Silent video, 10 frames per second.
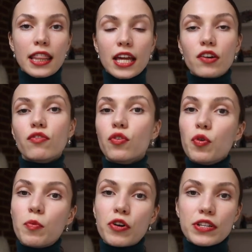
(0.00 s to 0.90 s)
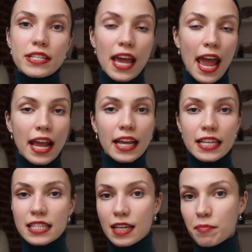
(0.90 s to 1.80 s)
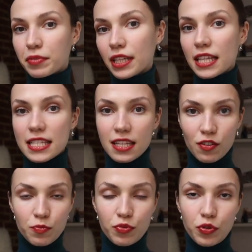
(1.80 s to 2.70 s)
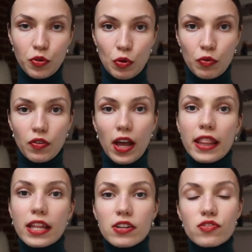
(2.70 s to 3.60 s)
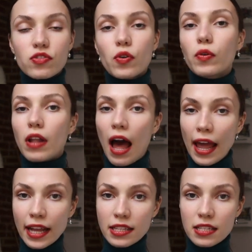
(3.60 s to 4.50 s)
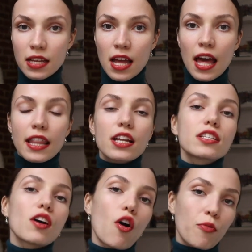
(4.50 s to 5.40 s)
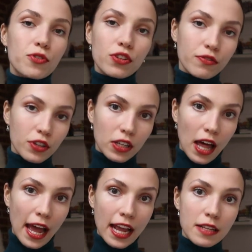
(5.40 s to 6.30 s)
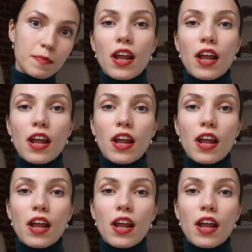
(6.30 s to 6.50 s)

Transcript: The room or tank is completely soundproof and there's no light. There's option for light.